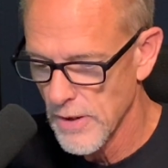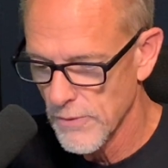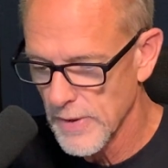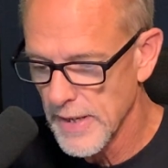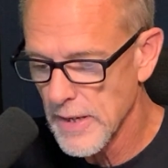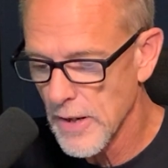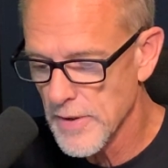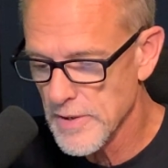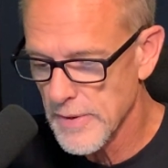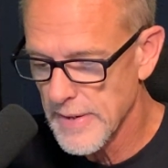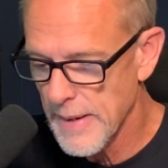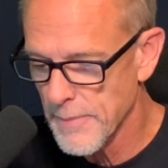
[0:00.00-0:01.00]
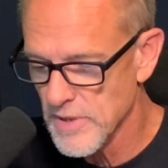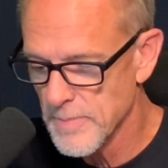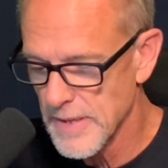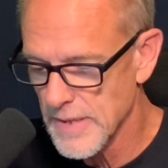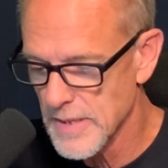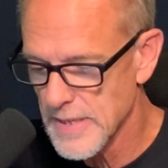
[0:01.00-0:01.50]
Running also enables
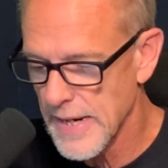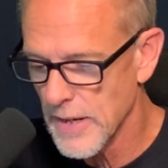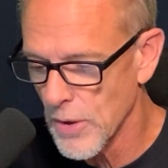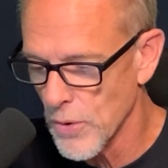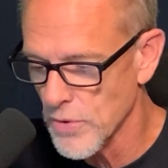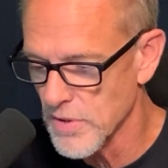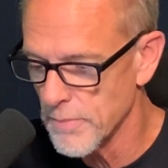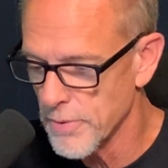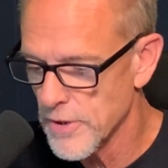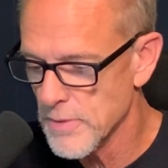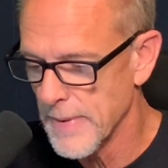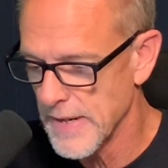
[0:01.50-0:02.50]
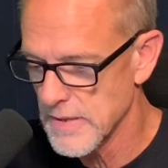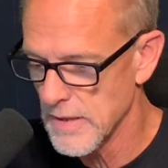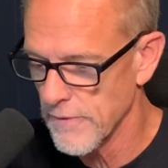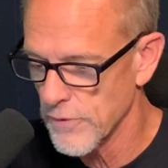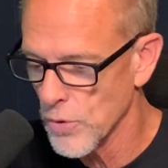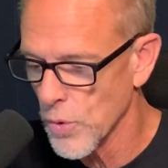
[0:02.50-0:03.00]
me to set goals and push
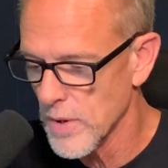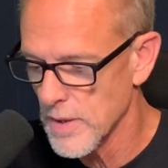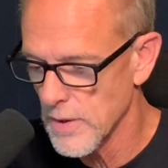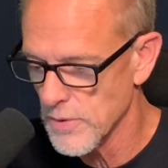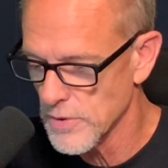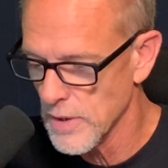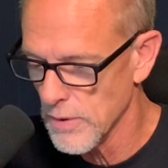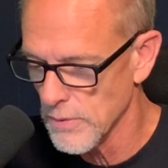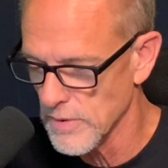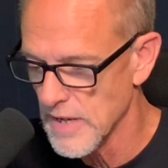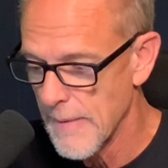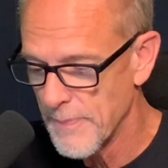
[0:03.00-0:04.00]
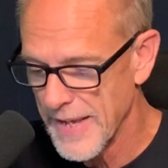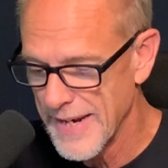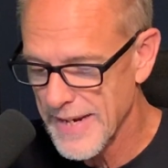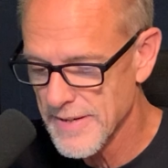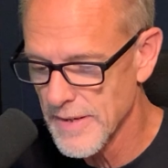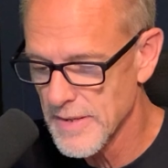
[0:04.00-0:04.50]
myself toward those goals. In
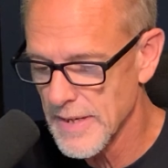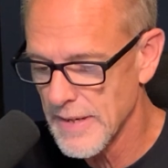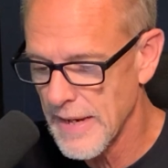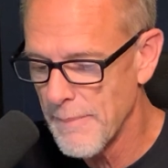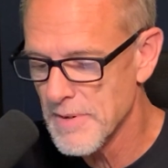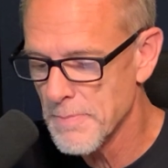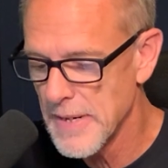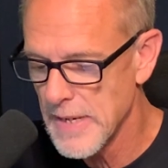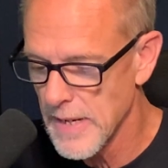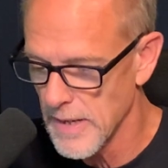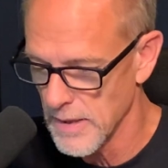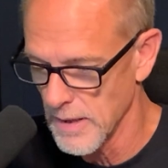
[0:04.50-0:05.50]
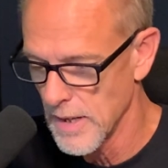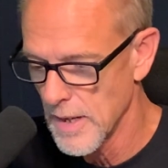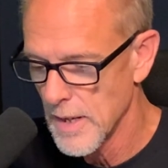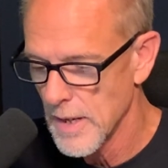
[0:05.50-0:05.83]
essence, it keeps me young.